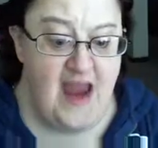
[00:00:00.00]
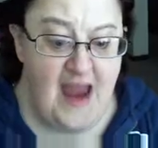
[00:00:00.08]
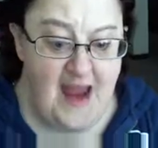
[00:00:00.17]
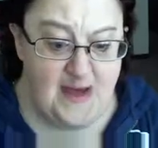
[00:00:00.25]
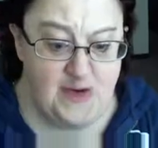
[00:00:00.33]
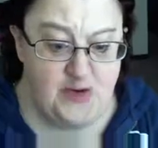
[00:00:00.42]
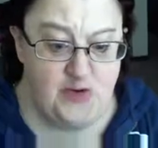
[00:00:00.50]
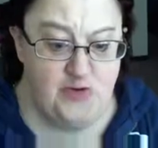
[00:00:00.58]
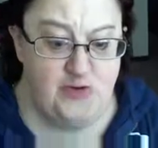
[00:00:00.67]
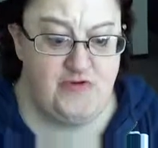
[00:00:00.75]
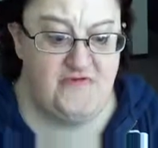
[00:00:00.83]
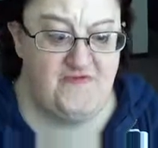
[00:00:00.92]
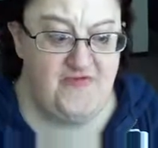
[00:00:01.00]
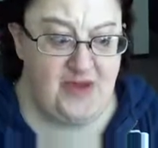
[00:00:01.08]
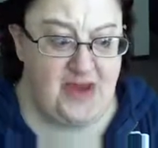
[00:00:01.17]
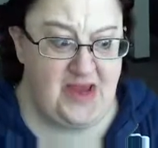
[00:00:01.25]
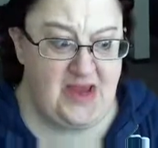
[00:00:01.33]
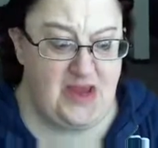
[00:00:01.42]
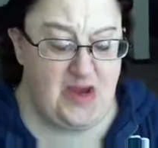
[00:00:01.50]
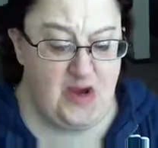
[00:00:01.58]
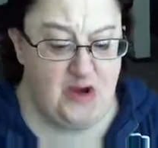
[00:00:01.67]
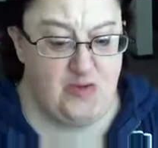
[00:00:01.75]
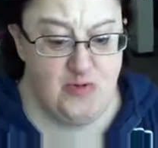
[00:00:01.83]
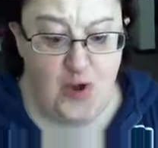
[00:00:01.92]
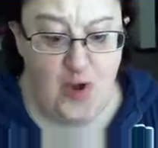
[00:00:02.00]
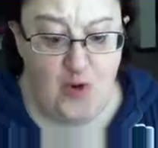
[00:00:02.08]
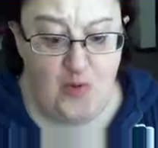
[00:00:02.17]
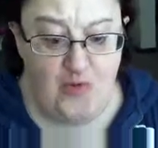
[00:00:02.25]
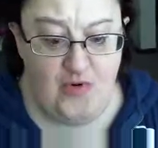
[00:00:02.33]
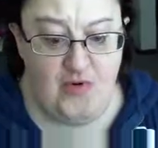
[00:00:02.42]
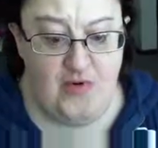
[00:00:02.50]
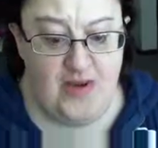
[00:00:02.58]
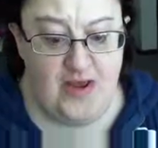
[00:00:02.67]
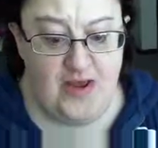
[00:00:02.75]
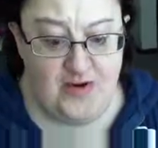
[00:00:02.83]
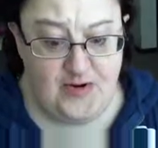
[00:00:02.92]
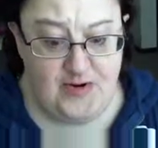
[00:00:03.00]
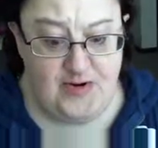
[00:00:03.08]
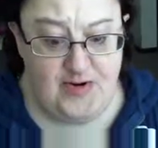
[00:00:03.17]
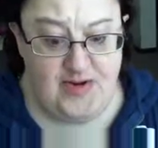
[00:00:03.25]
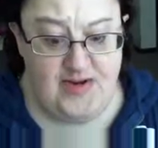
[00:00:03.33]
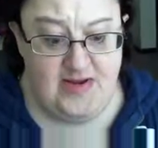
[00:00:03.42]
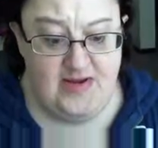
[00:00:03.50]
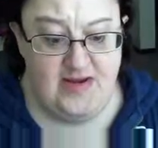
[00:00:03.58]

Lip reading: attitudes and feelings that you know are not good.